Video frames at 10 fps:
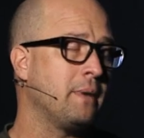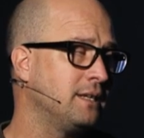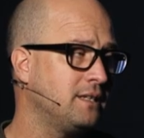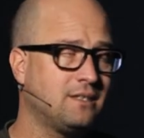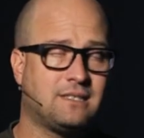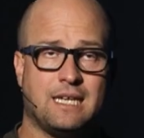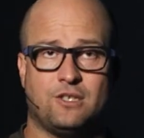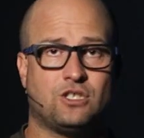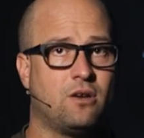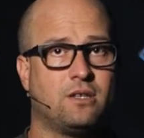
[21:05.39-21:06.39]
me into the
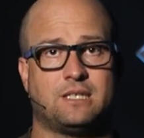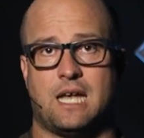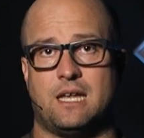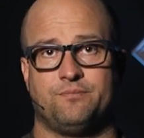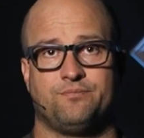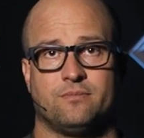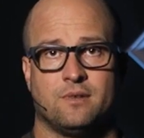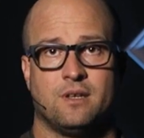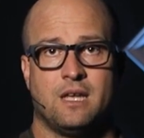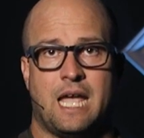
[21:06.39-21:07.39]
sea, Jonah said,
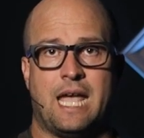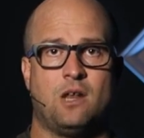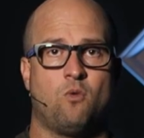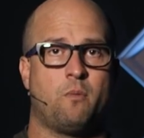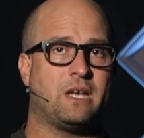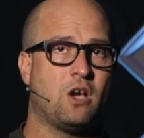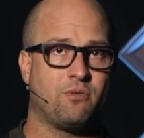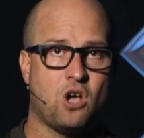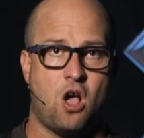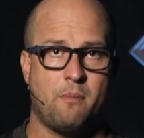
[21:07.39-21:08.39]
and it will
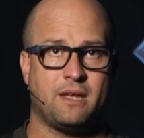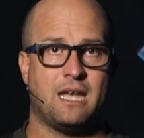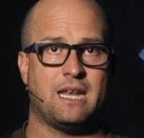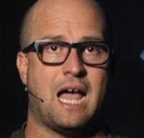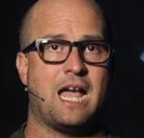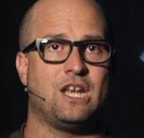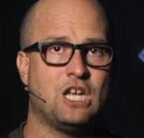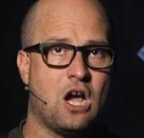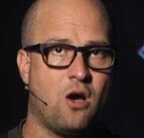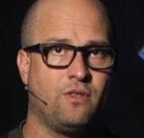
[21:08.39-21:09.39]
become calm again. I
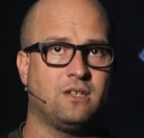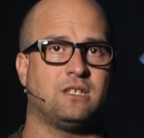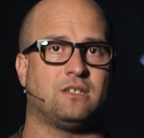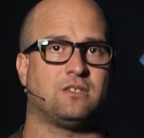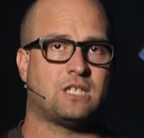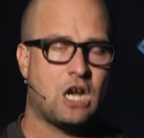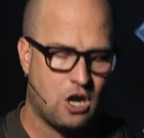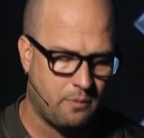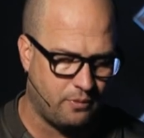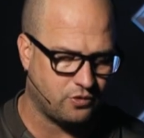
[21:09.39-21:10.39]
know this
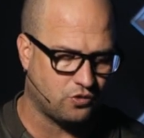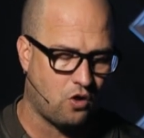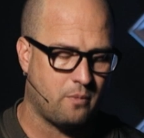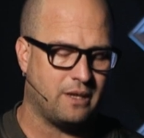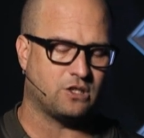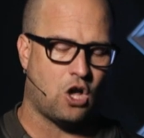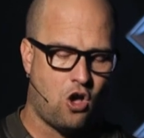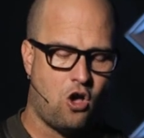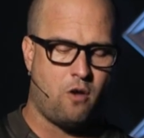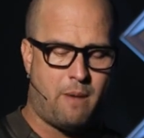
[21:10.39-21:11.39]
terrible storm is
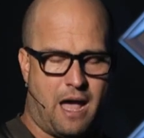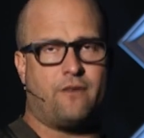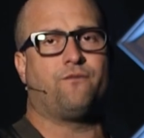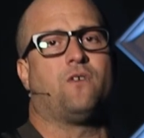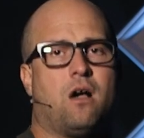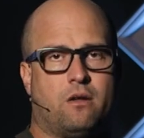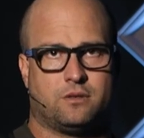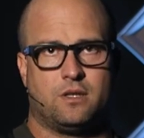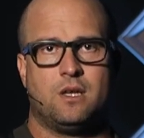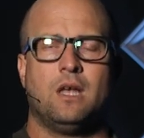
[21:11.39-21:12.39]
all my
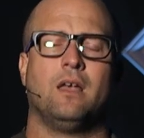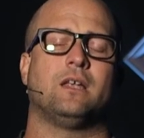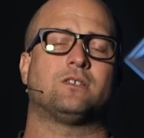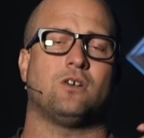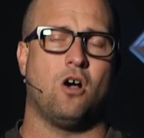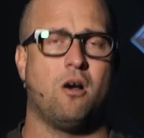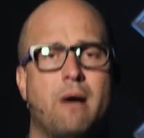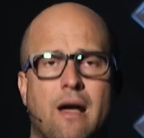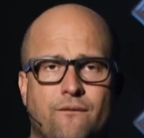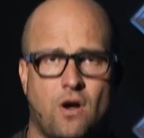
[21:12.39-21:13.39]
fault. It's all
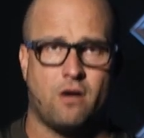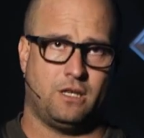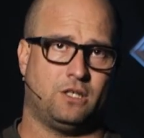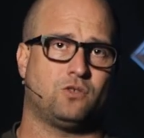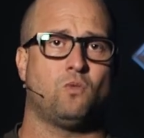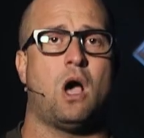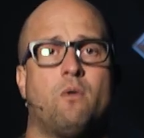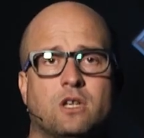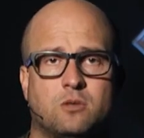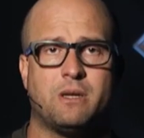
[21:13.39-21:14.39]
my fault. It's
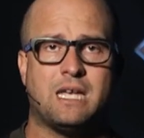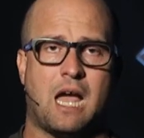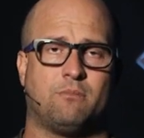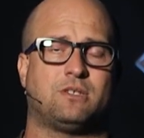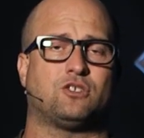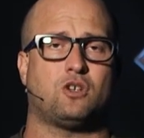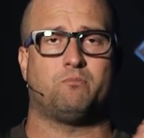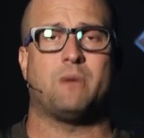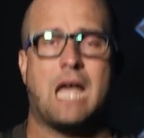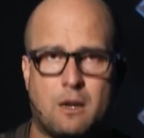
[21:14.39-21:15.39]
woe is me. I'm such a
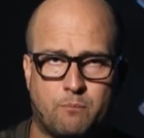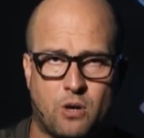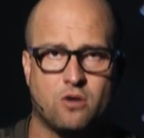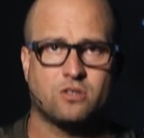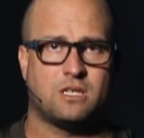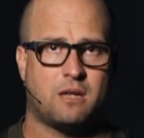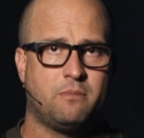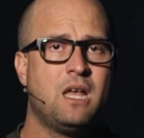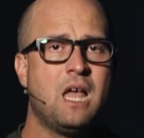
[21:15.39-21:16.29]
bad person.